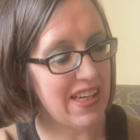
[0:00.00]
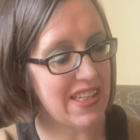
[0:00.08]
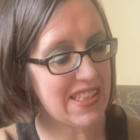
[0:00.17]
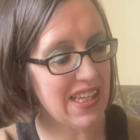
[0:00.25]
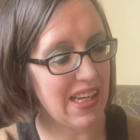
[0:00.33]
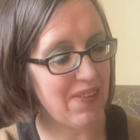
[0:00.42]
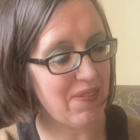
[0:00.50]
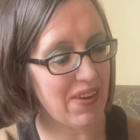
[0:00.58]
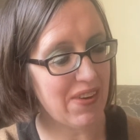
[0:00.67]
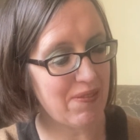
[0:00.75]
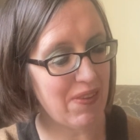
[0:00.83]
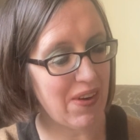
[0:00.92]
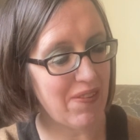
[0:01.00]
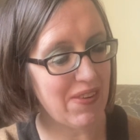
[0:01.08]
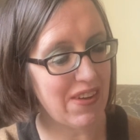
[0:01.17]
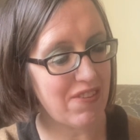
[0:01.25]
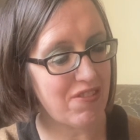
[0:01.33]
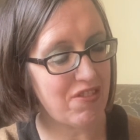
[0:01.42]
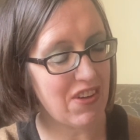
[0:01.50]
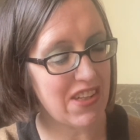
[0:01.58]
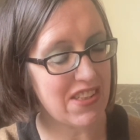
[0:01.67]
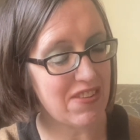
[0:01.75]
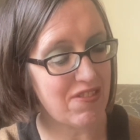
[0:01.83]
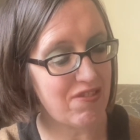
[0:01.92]
his sailor brother, Bob, and
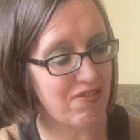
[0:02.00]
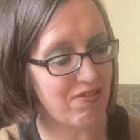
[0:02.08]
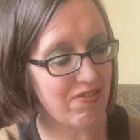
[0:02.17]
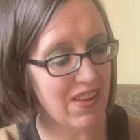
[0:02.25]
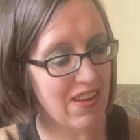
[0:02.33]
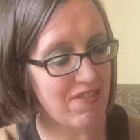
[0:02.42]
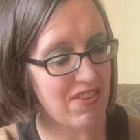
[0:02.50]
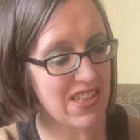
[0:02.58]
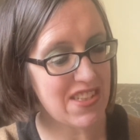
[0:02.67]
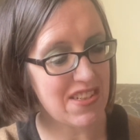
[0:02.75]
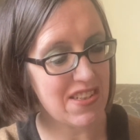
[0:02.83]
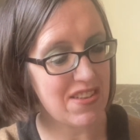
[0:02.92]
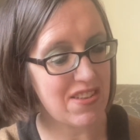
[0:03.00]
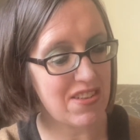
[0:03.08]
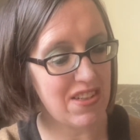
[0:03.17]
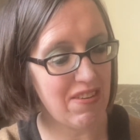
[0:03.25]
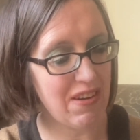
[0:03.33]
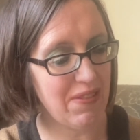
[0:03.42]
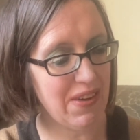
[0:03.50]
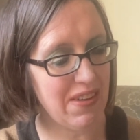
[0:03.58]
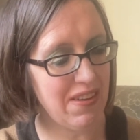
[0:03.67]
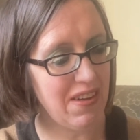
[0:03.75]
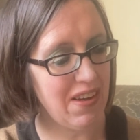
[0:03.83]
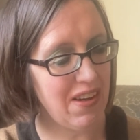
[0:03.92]
Festus Derriman